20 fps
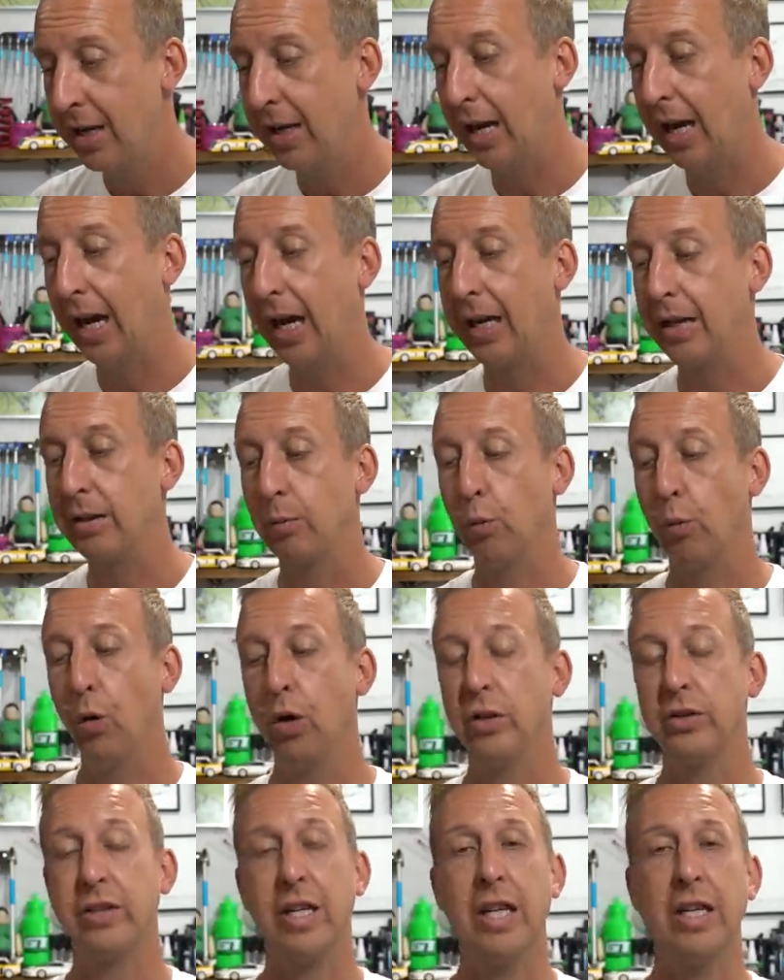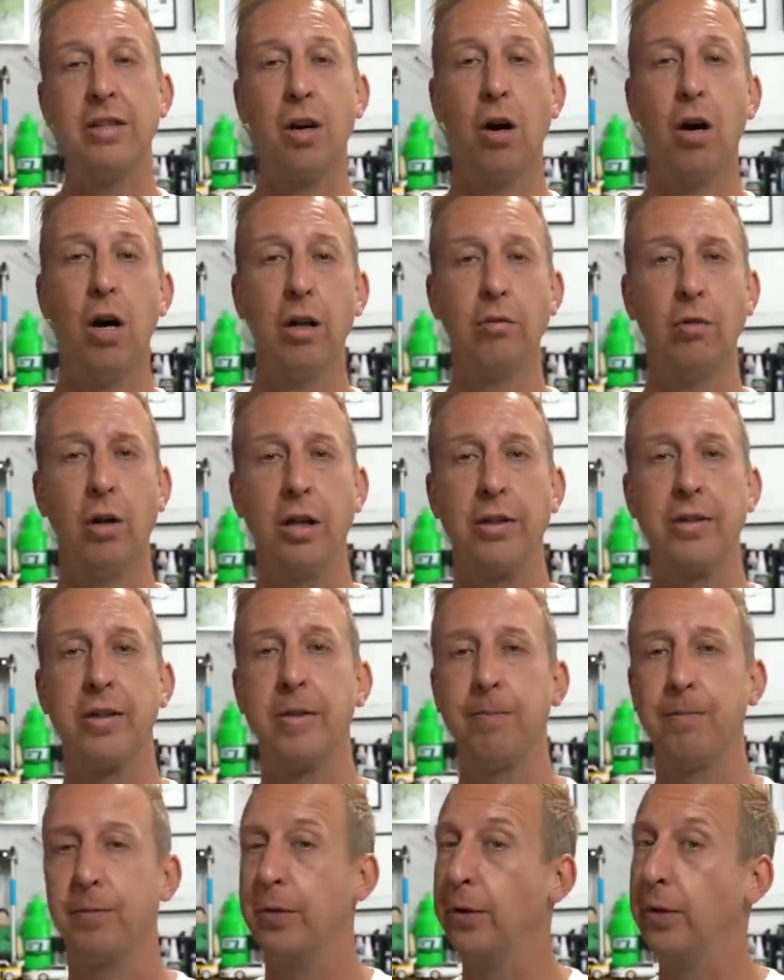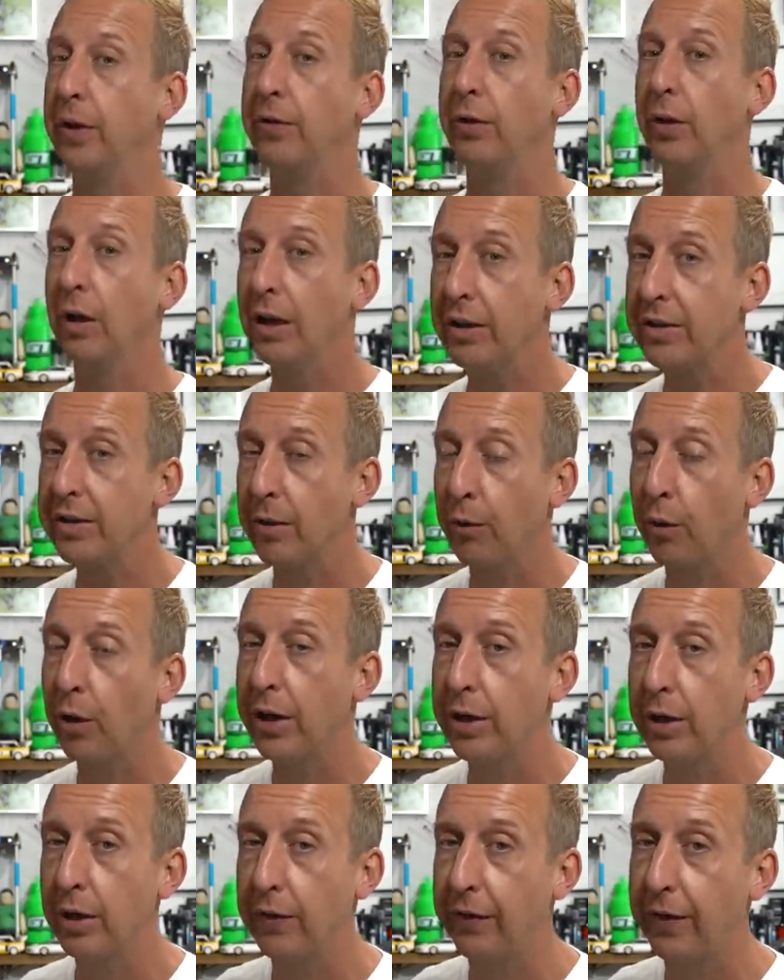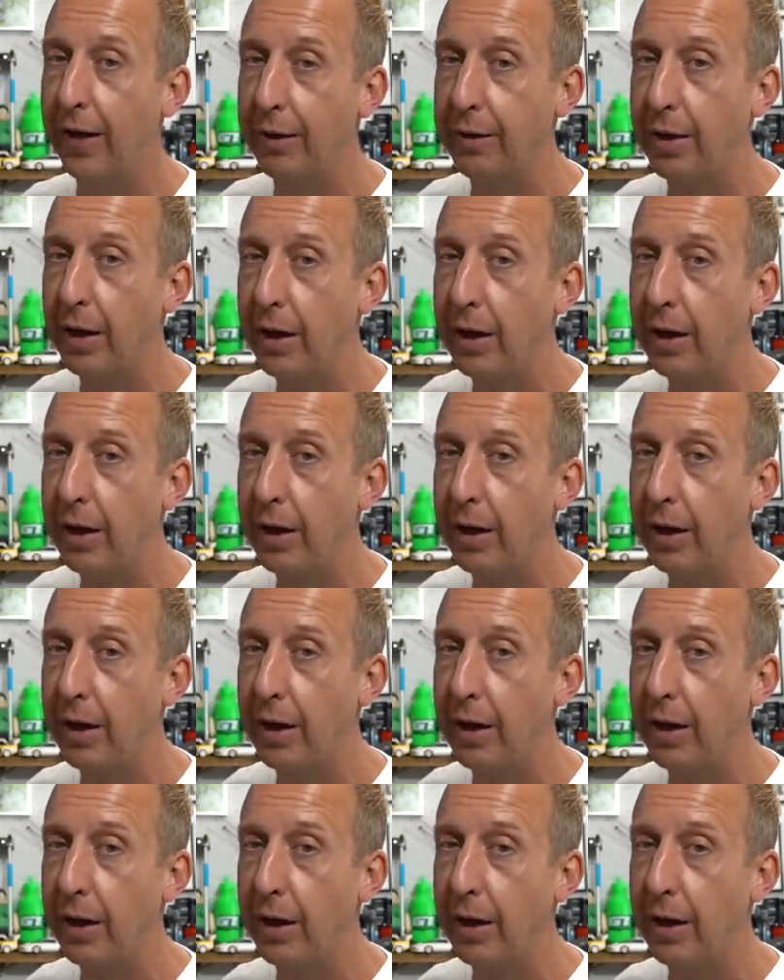And what is a height right? If you're listening right, you'd have found